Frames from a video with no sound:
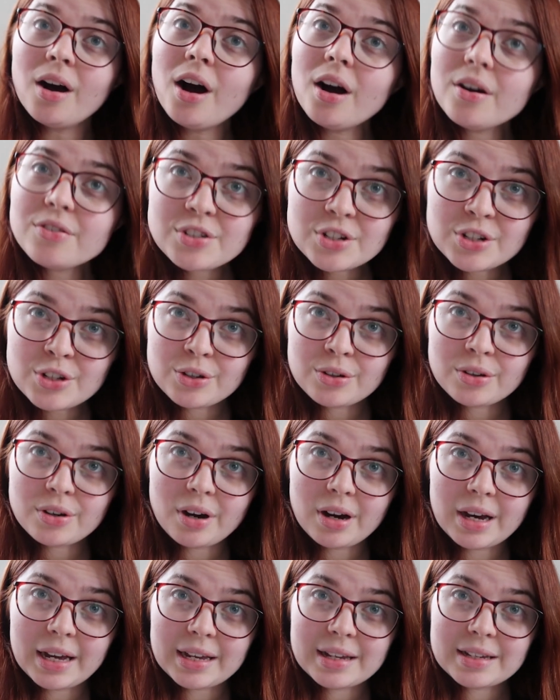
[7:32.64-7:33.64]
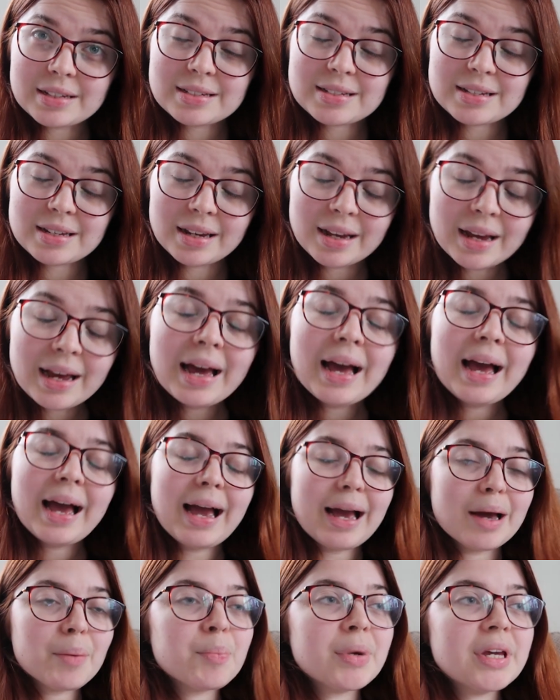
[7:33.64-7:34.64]
Afternoon, guys.
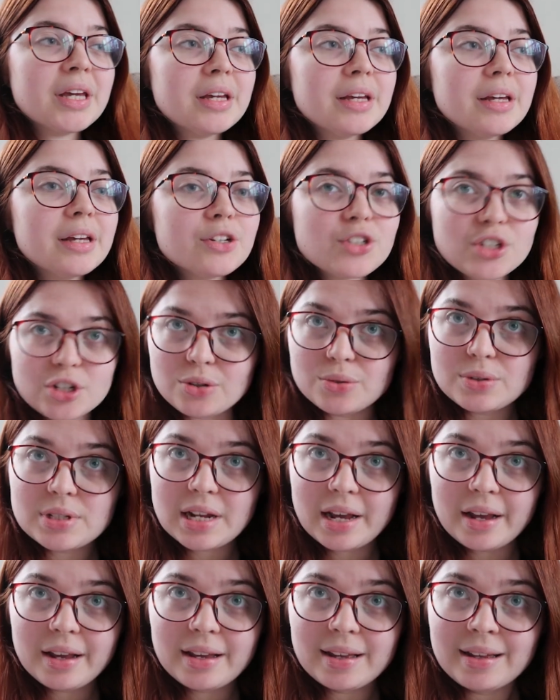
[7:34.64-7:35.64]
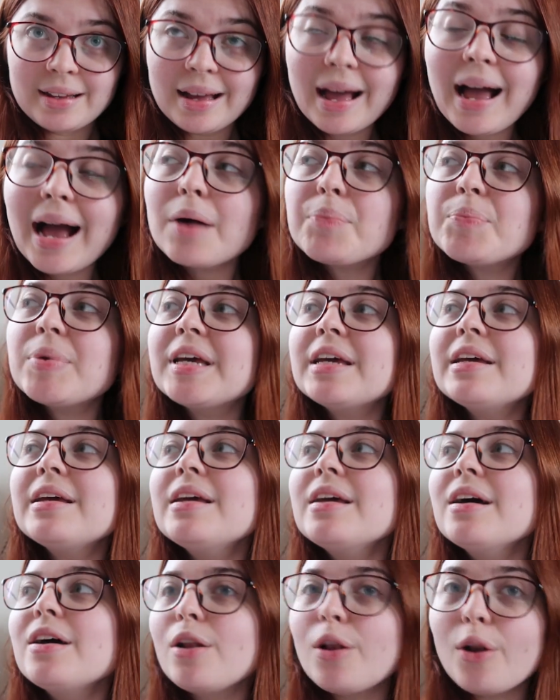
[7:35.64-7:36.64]
Happy Tuesday.
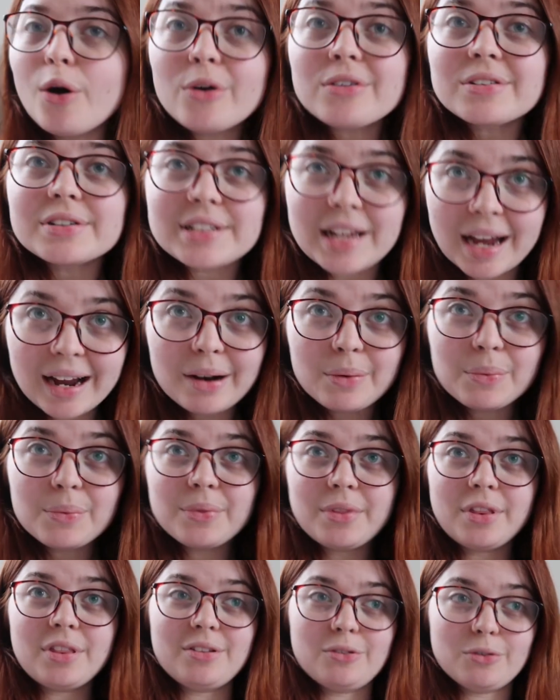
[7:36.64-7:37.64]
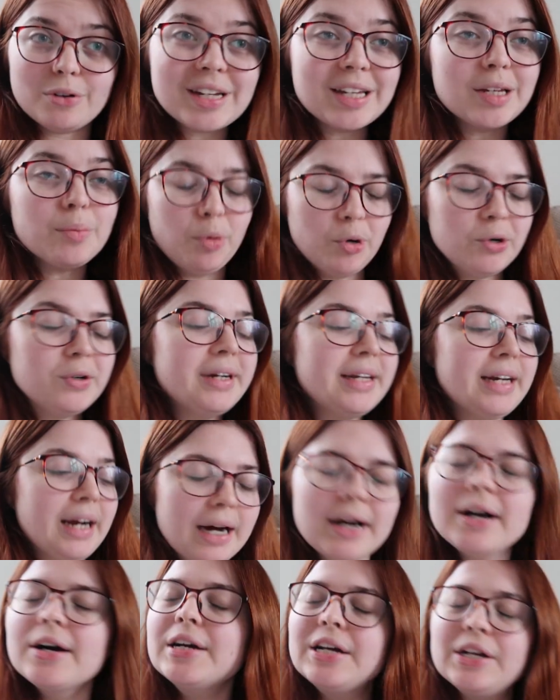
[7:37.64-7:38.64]
Happy lockdown
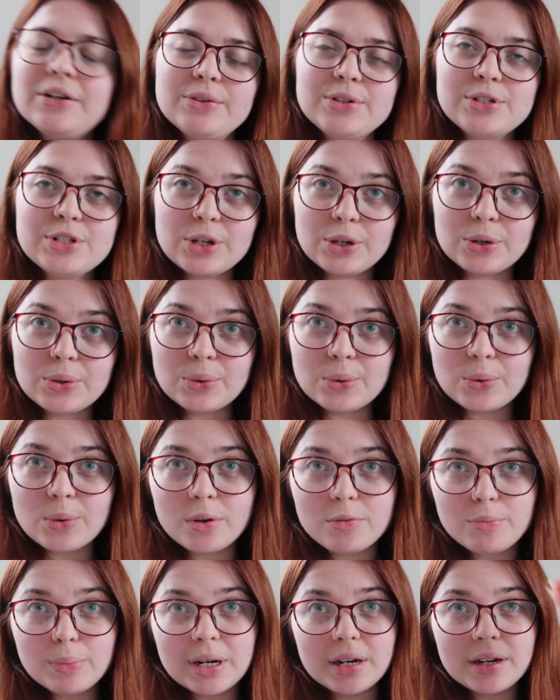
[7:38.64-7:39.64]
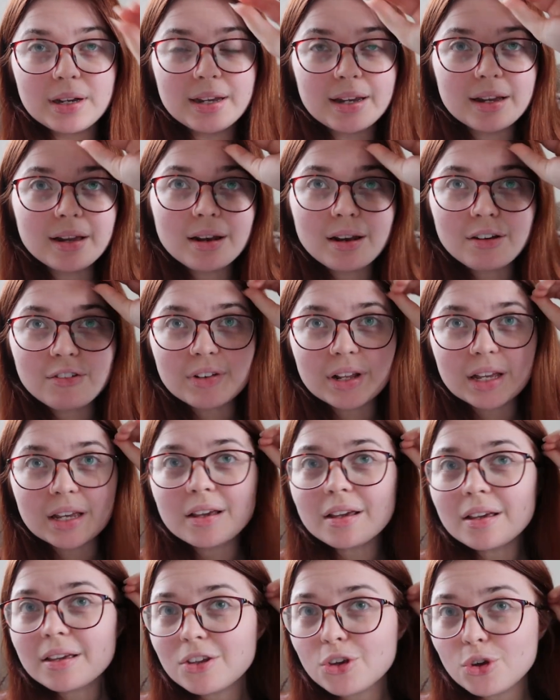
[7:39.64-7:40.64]
3.0 to all of my
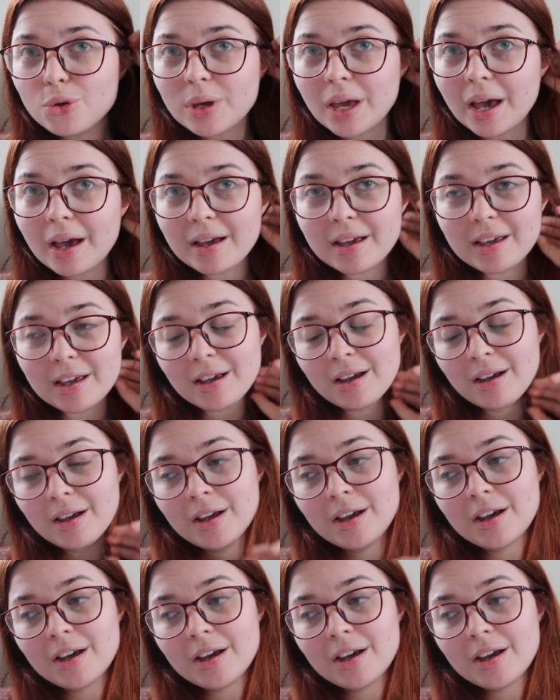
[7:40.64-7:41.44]
lovely UK